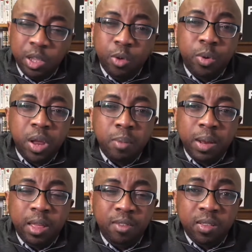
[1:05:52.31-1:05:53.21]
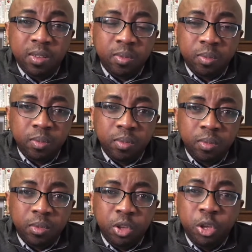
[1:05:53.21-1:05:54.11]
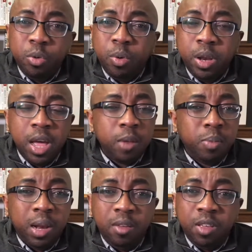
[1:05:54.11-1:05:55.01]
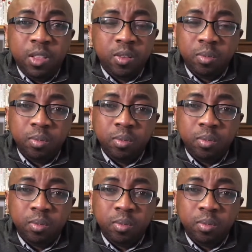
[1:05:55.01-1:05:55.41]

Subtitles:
you will not believe it. You will not believe it.